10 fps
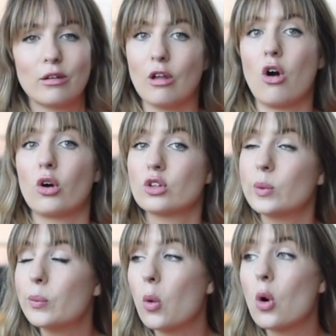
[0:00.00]
long.
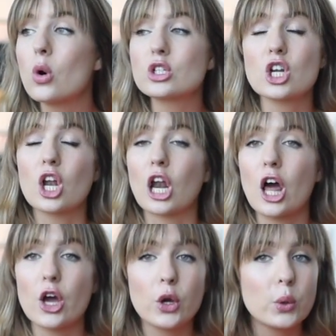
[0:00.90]
We walked
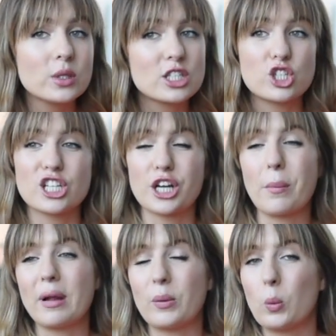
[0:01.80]
loads, she didn't
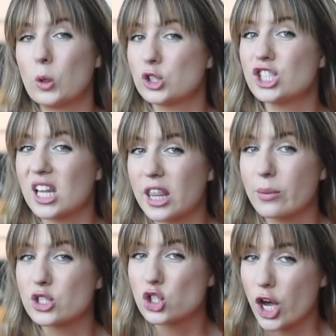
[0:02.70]
complain once. She said they
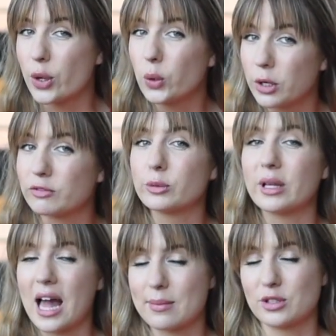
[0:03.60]
were so
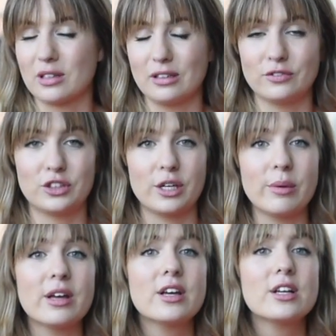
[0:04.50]
comfortable, absolutely loved
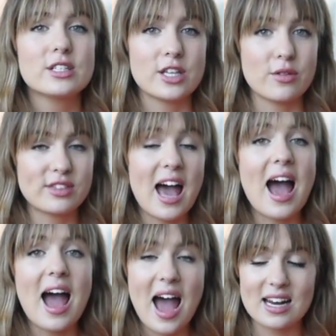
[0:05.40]
them. So
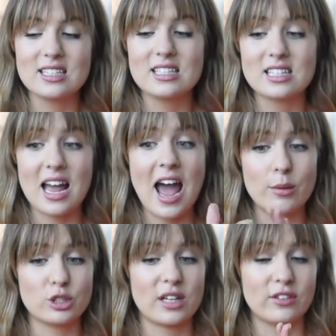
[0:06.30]
that, and how
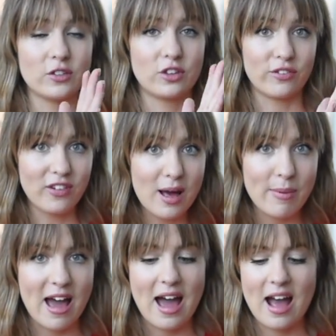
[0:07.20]
much I've loved the flat
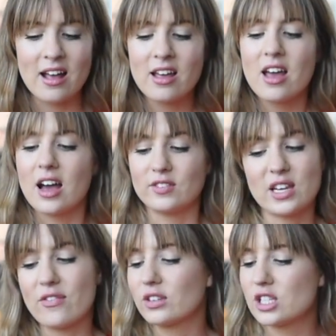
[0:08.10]
pair, have
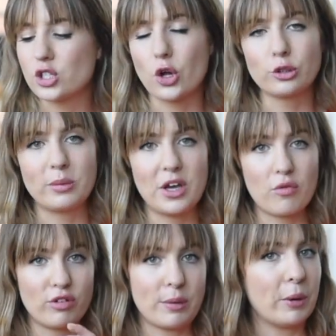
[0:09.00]
definitely sold me
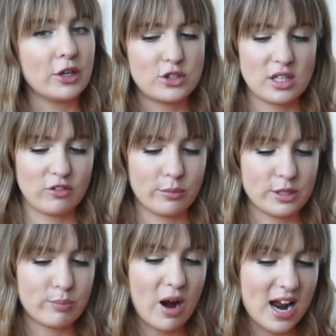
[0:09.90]
on repurchasing from
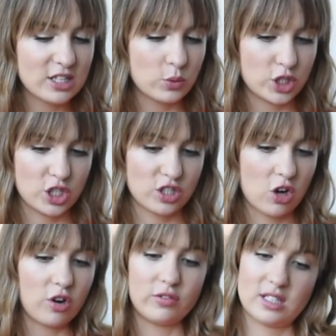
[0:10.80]
this brand, which is
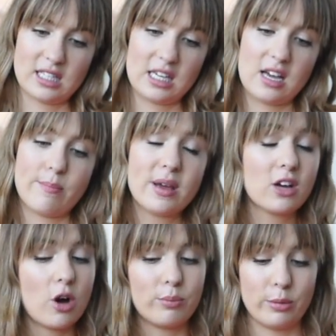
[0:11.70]
obviously a
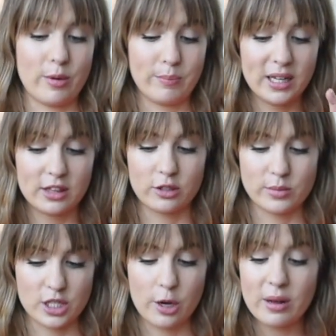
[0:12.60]
big compliment, big
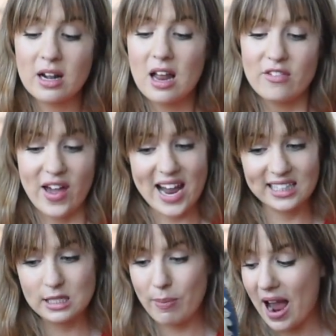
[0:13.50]
thumbs up. For
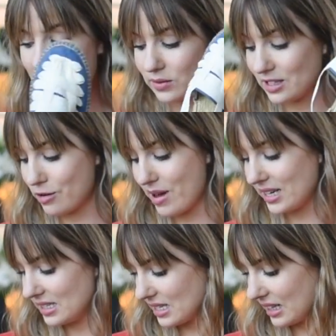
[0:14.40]
£80, they're
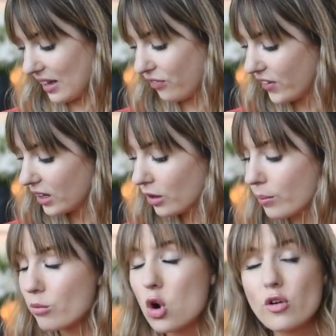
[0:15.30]
amazing. They feel
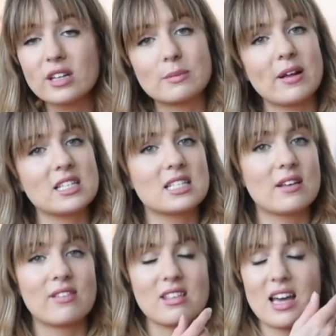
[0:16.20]
more
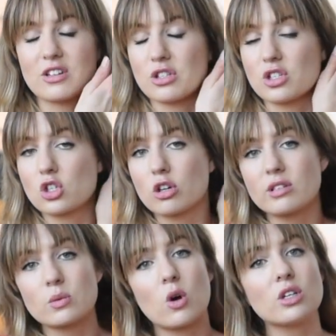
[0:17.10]
expensive than the Under the
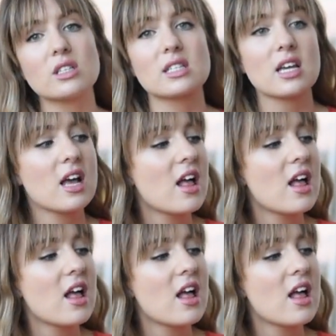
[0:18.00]
Stories ones.